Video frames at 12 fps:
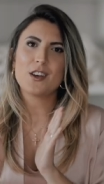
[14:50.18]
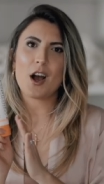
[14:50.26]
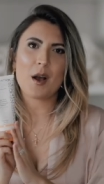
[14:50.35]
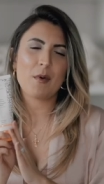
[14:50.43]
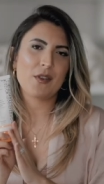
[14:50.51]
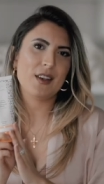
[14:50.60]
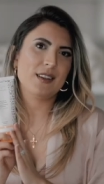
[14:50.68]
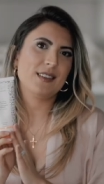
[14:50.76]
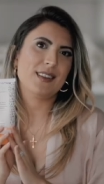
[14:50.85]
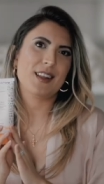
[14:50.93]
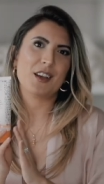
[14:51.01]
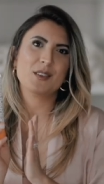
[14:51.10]
talk about
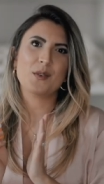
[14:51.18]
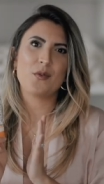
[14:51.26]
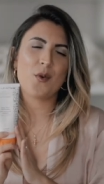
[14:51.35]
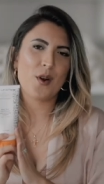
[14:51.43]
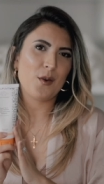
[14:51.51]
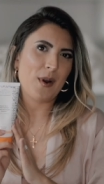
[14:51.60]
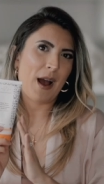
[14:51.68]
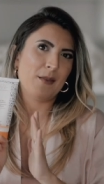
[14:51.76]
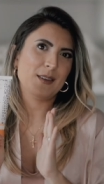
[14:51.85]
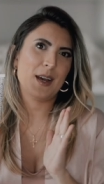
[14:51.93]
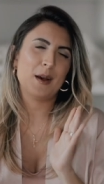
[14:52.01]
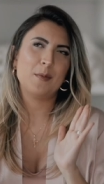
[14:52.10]
this in like Sephora
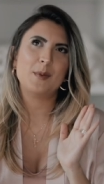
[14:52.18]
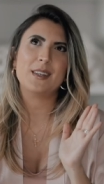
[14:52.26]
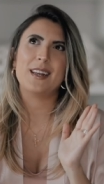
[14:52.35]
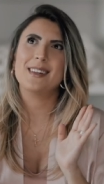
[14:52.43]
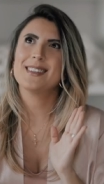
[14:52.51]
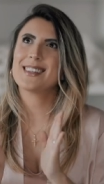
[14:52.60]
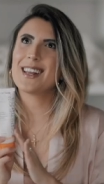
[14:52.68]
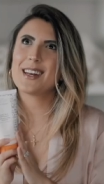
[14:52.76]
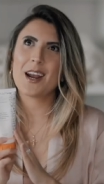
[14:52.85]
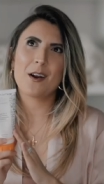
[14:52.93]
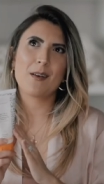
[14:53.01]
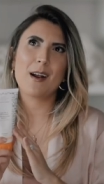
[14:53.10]
roundups and
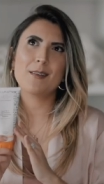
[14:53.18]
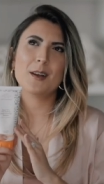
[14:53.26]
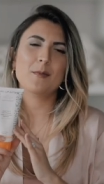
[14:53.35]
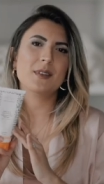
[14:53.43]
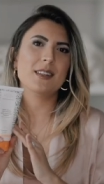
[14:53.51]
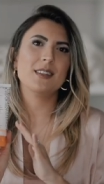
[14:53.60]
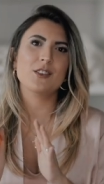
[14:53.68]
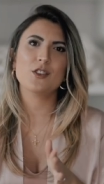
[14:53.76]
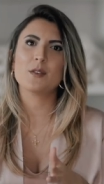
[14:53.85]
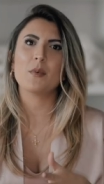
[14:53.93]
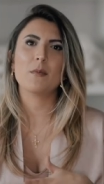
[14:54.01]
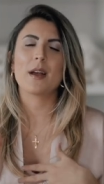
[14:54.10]
skincare roundups. This has
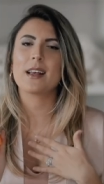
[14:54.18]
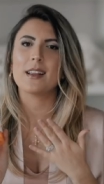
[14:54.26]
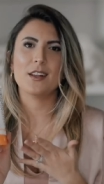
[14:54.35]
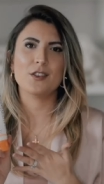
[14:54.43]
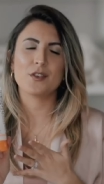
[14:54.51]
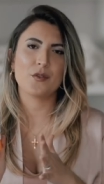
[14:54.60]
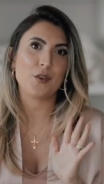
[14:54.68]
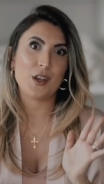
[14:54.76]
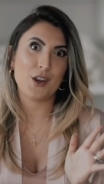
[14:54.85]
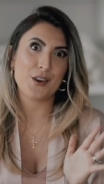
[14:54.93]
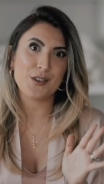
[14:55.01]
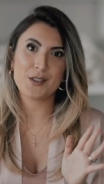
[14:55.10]
just been my cleanser for
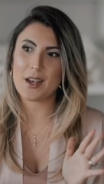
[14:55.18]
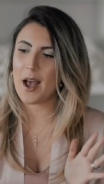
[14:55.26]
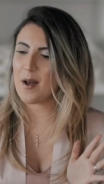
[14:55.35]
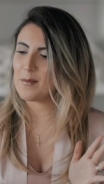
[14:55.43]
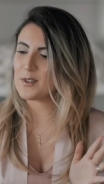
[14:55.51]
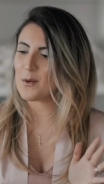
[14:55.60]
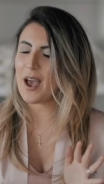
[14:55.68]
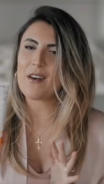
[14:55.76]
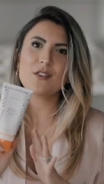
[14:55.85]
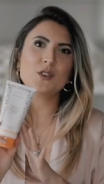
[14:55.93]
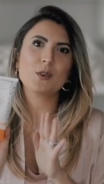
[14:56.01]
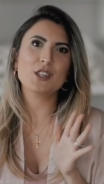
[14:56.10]
years. Um, so I
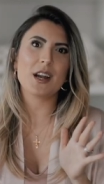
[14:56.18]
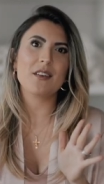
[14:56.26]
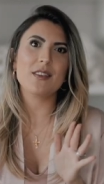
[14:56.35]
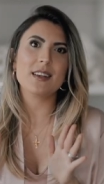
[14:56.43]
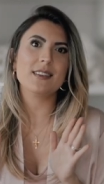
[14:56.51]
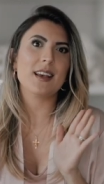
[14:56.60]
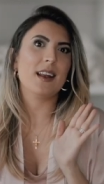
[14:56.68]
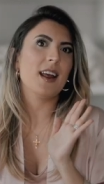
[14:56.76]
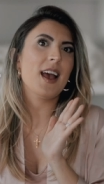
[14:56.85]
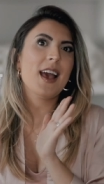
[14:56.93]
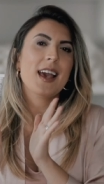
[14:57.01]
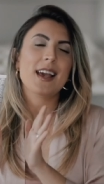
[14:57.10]
haven't switched out of this
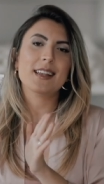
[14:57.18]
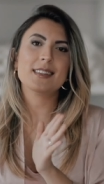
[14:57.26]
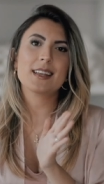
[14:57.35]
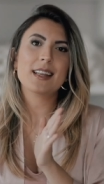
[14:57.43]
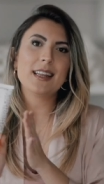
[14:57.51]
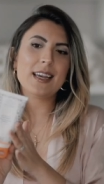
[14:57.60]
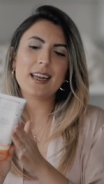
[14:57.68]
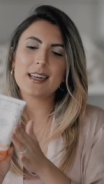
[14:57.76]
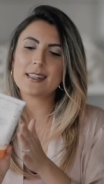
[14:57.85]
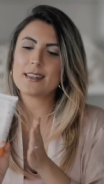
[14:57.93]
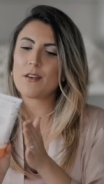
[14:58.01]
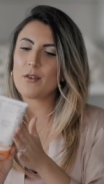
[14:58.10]
and it's clean,
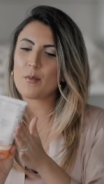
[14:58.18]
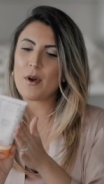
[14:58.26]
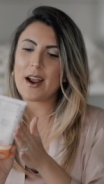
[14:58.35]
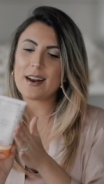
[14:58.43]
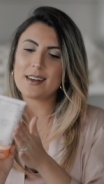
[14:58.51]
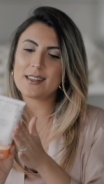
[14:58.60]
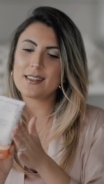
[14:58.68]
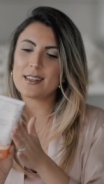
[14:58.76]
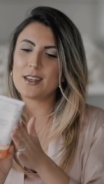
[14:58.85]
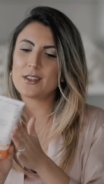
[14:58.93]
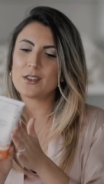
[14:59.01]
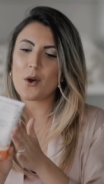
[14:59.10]
it's safe for
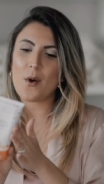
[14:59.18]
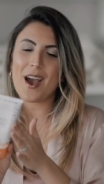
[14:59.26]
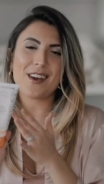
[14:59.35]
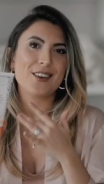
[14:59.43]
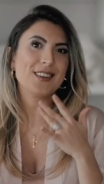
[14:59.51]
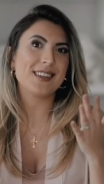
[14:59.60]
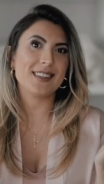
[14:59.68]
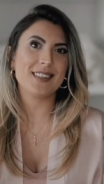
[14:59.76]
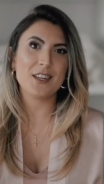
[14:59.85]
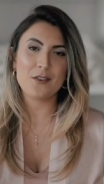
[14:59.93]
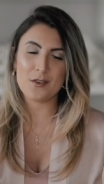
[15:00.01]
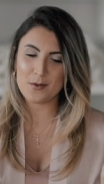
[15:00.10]
pregnancy, so I could
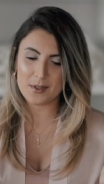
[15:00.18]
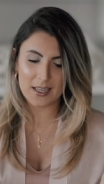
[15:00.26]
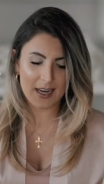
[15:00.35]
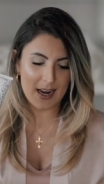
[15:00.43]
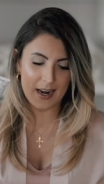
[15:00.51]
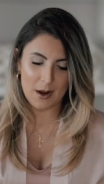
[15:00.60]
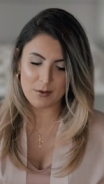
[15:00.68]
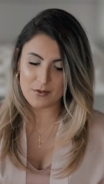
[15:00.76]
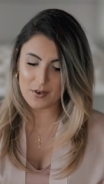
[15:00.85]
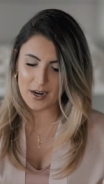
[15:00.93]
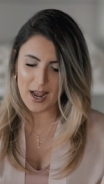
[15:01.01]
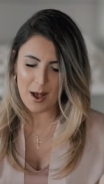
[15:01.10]
continue using it and I was
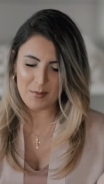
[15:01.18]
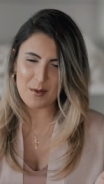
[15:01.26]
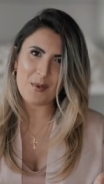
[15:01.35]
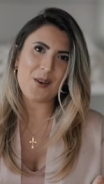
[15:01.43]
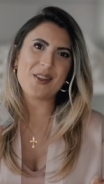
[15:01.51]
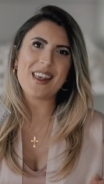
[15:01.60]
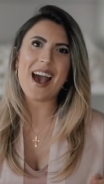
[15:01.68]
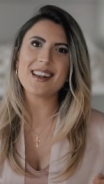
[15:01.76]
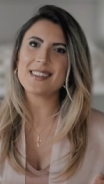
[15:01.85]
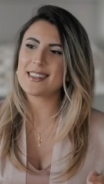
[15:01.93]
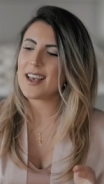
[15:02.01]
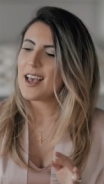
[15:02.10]
very happy about that.